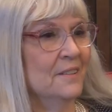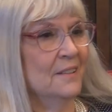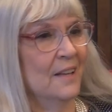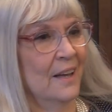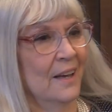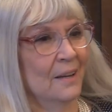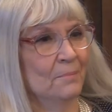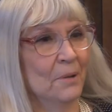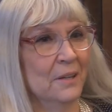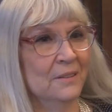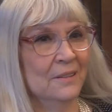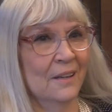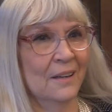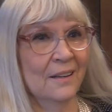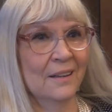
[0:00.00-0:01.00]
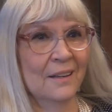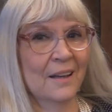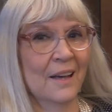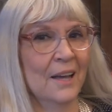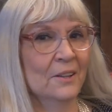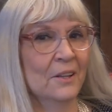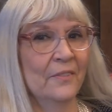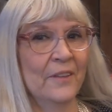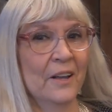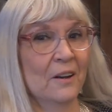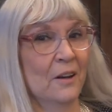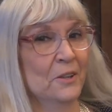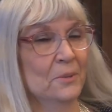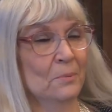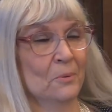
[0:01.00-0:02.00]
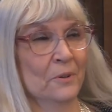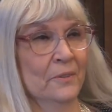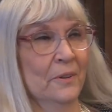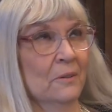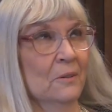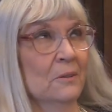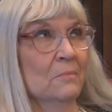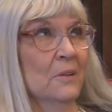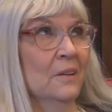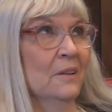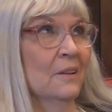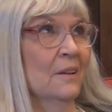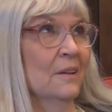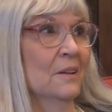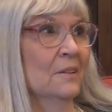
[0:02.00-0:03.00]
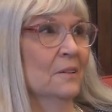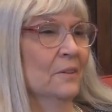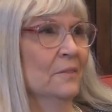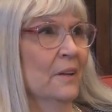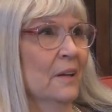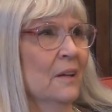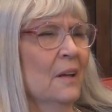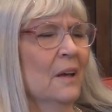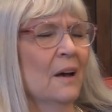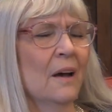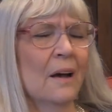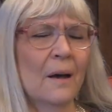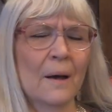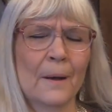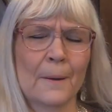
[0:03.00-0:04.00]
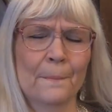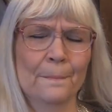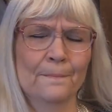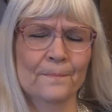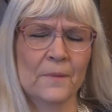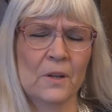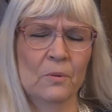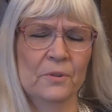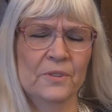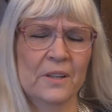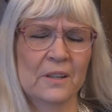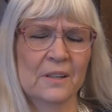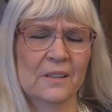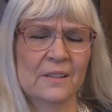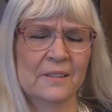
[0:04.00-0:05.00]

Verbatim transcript: and that, but uh, I love that Osbourne. Oh my God, I love yeah, the that. Osbournes want um, to believe. what was I going